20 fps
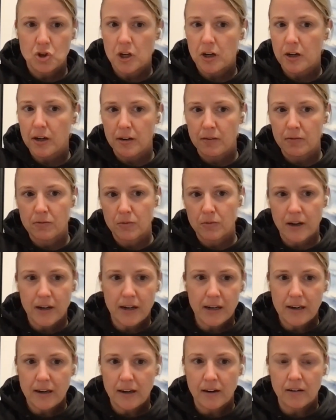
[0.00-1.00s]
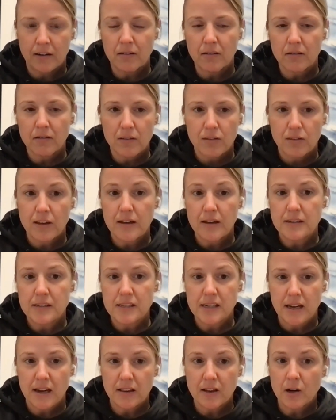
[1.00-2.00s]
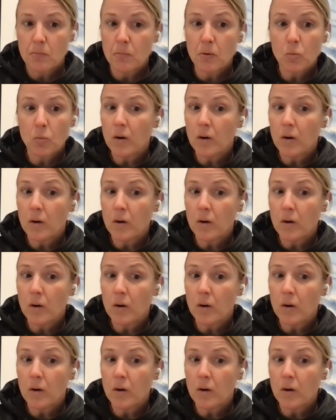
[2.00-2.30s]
jerry-rigging things together.